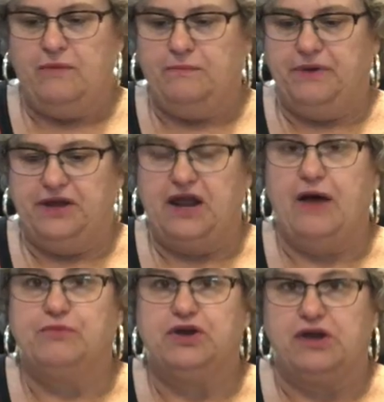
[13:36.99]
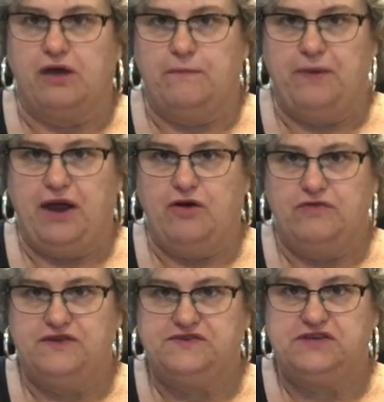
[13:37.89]
But I'm going to compare
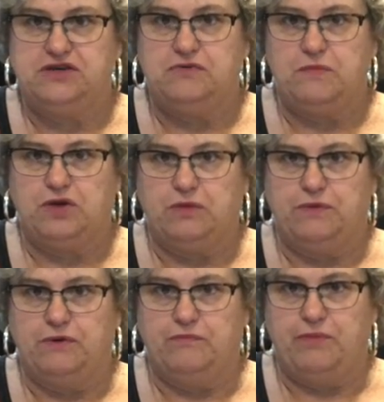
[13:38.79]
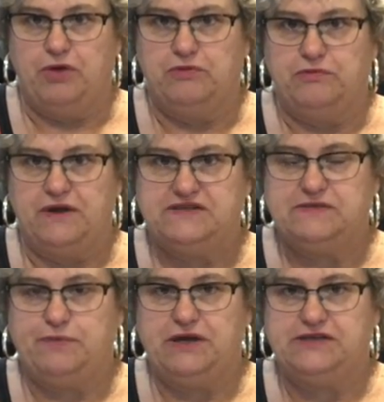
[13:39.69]
these two. I'm going to put both
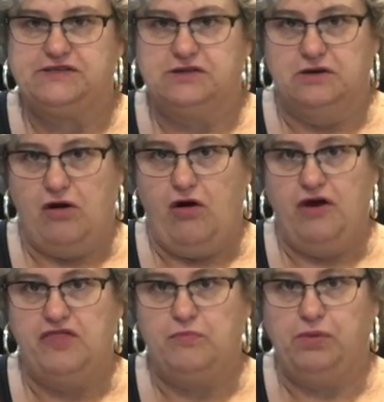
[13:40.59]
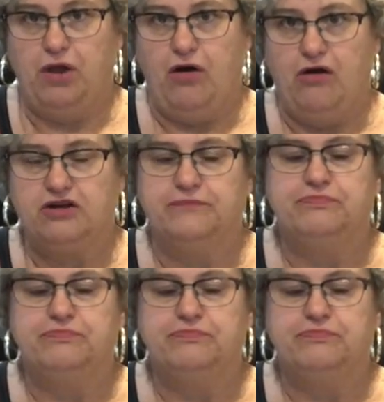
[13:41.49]
recipes on the blog